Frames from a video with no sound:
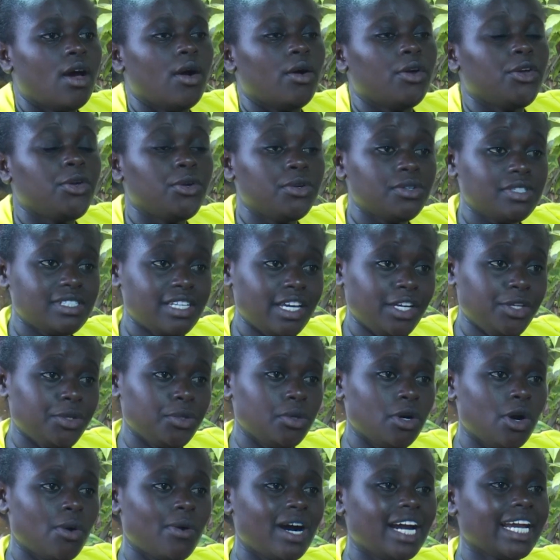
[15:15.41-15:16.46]
You said you
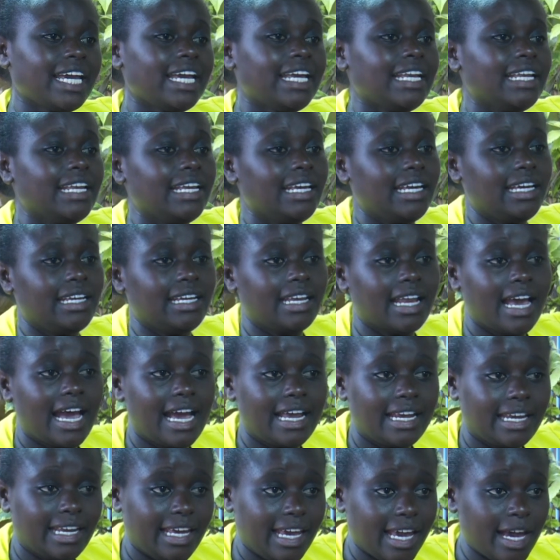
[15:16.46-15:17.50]
were working in
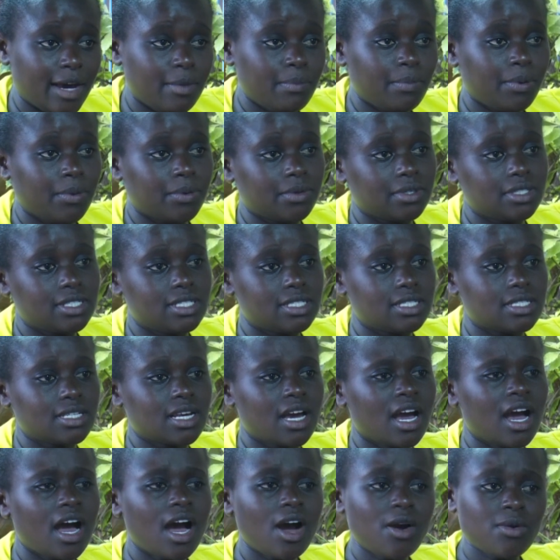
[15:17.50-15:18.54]
an airport.
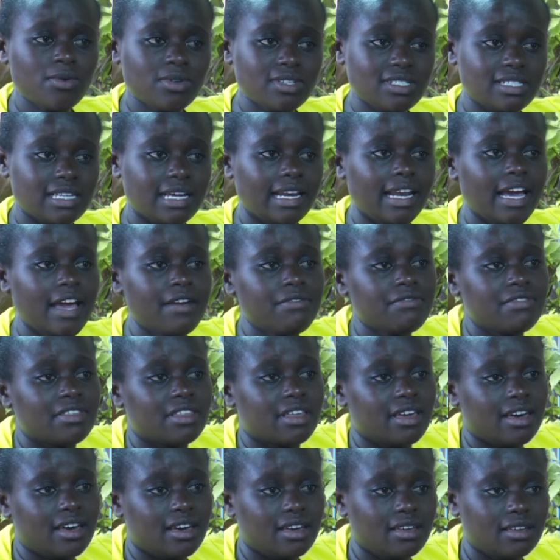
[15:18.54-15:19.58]
How was the life
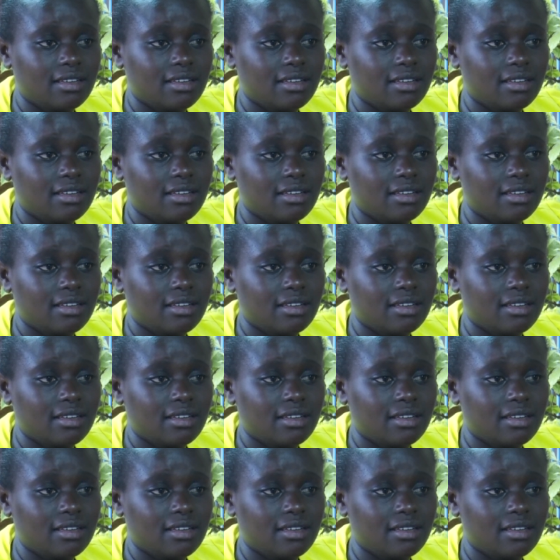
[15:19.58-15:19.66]
there?